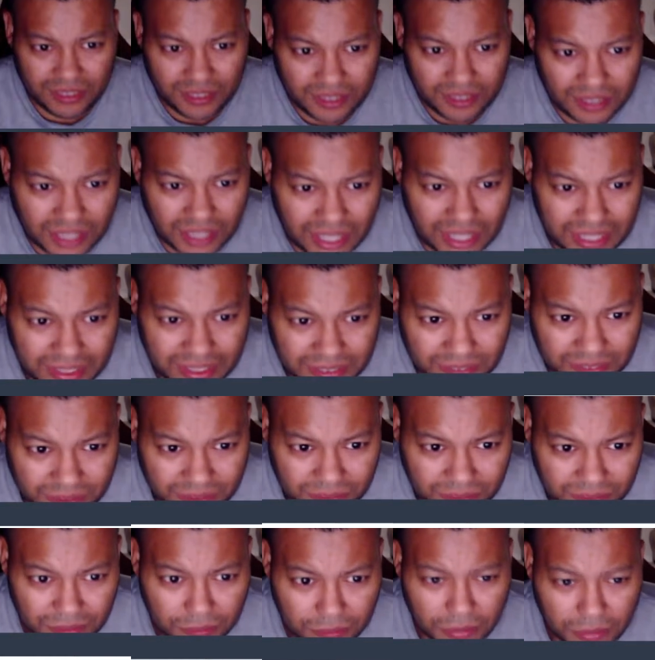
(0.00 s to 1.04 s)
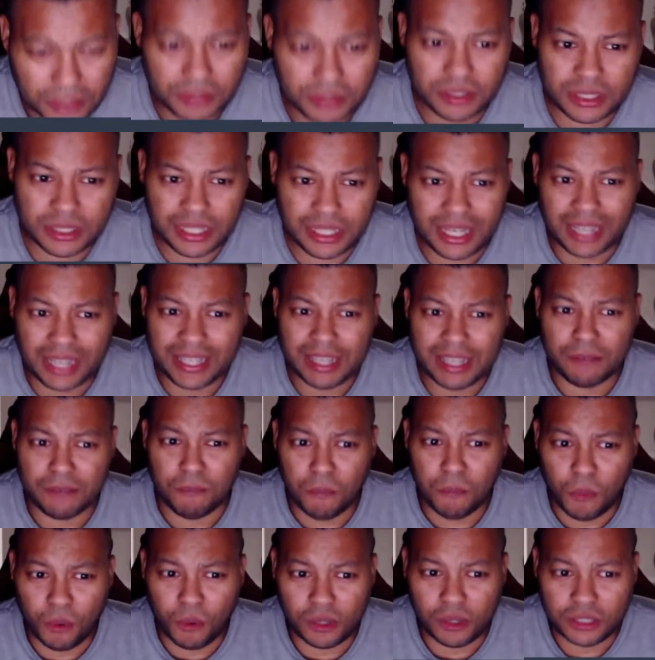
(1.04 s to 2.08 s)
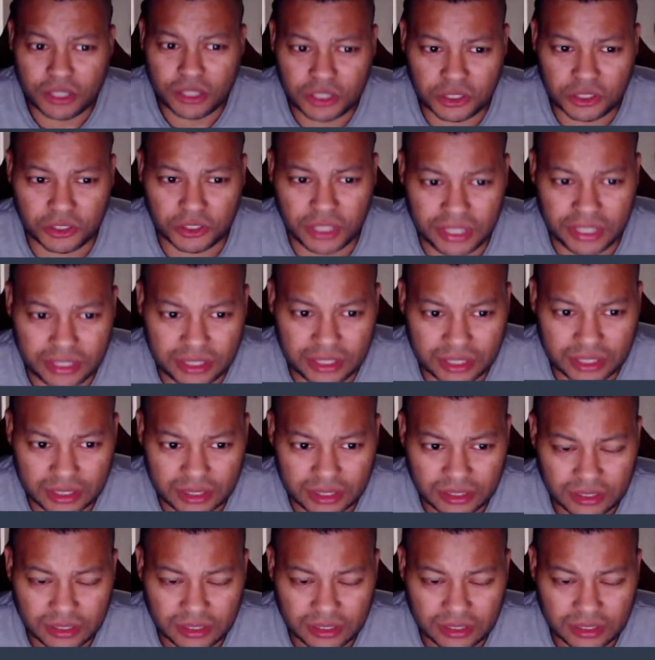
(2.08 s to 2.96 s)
Right? But you see, I get more strict